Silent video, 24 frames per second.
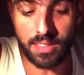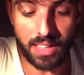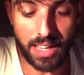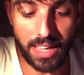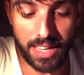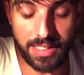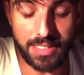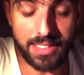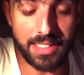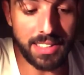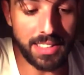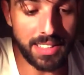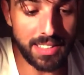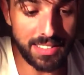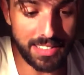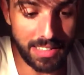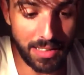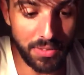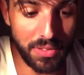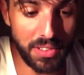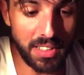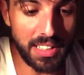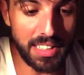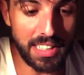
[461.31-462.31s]
18 is
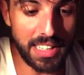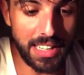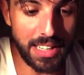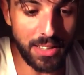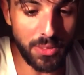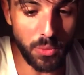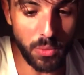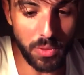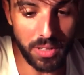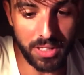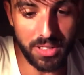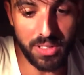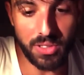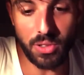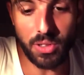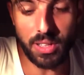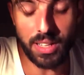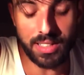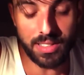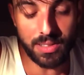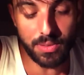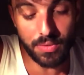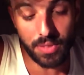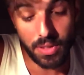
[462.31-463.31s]
definitely get rich. So
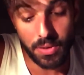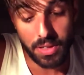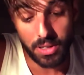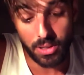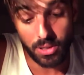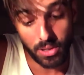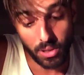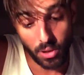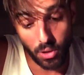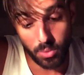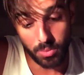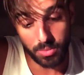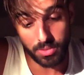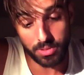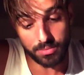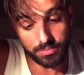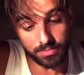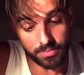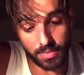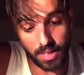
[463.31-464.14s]
that's a very good omen.